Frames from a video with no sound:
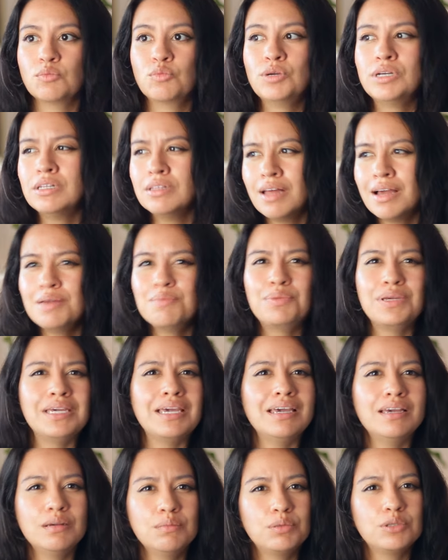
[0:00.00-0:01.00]
Will I
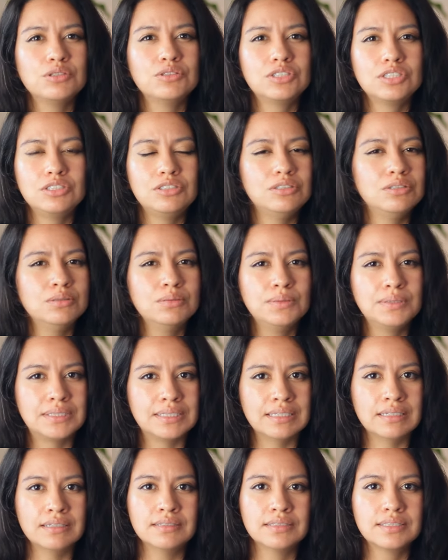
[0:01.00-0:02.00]
be able to use
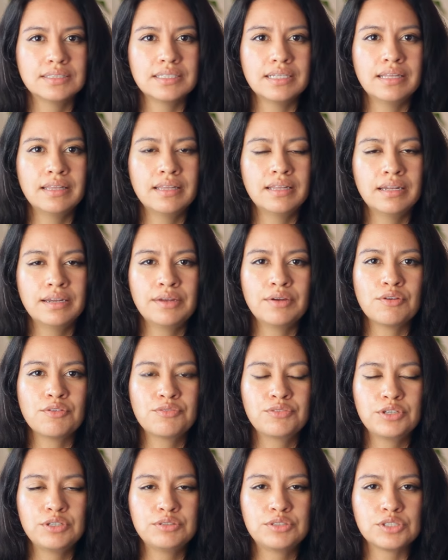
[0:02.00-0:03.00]
this in the near
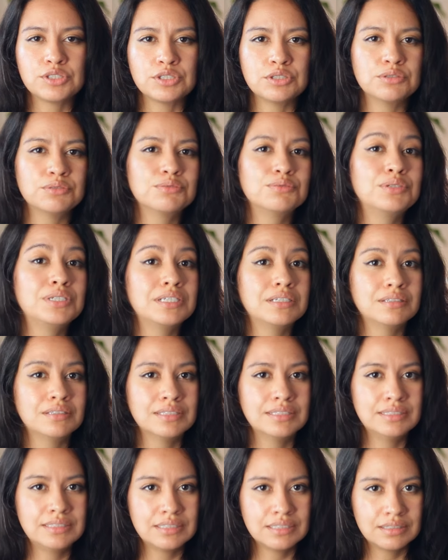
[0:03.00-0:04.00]
future,
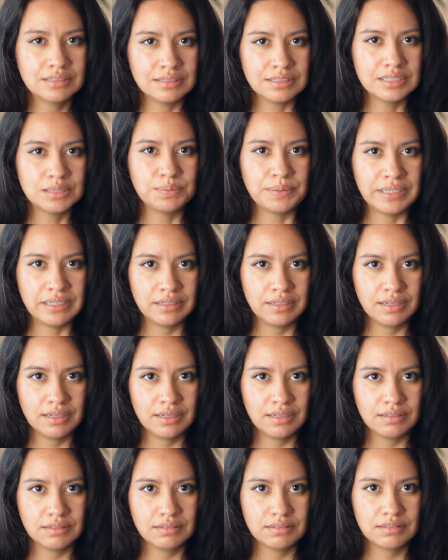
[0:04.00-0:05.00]
realistically
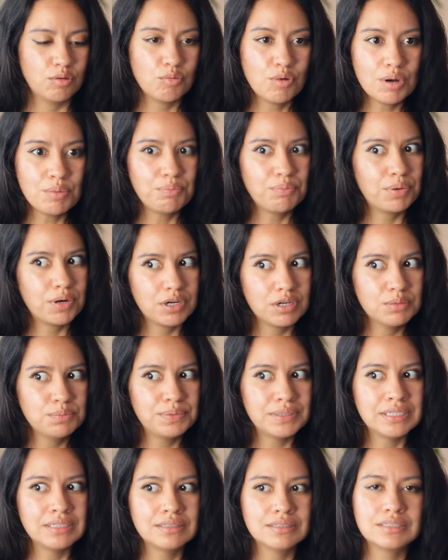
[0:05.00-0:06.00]
speaking? What
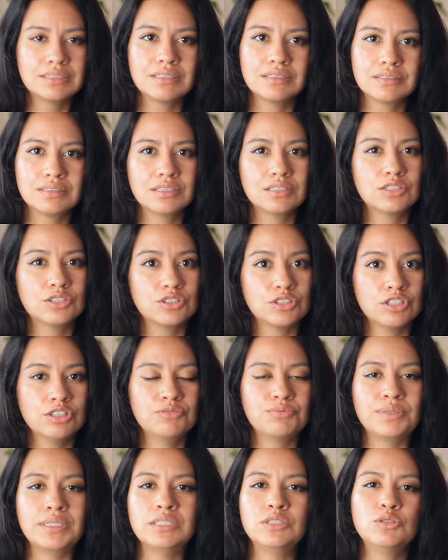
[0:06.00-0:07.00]
purpose does this
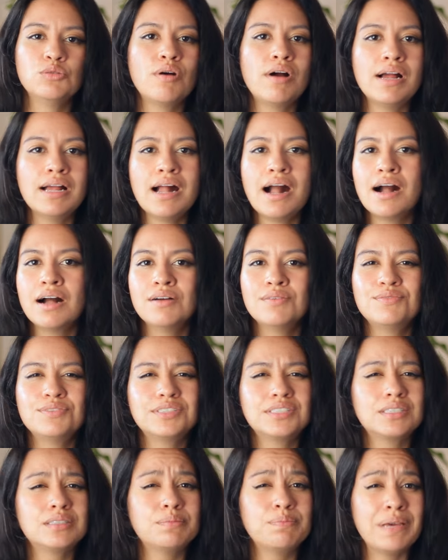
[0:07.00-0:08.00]
serve me? Do I have
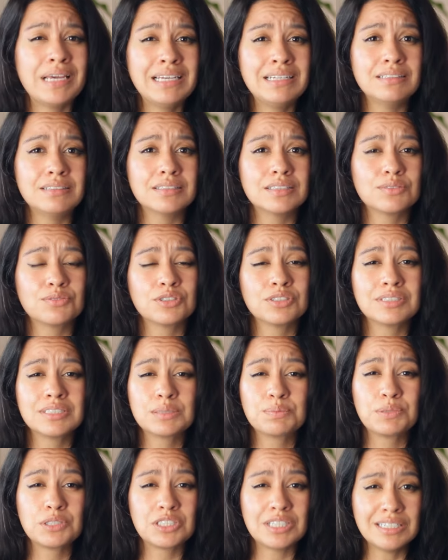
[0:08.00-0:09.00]
space for
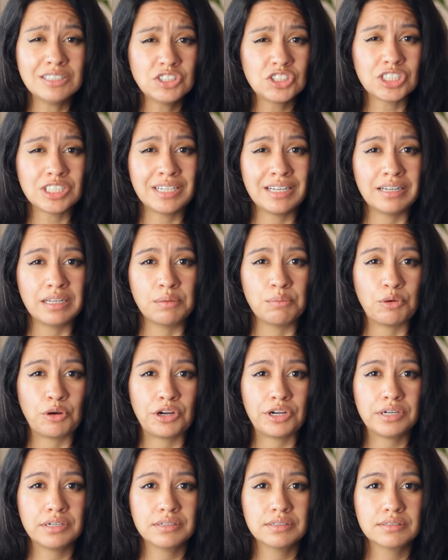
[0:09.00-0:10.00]
this possession
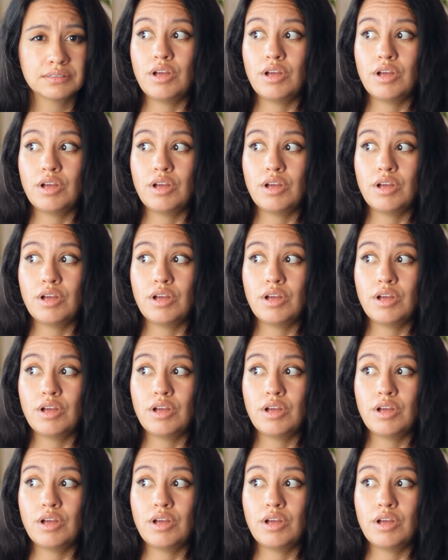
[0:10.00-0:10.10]
anymore?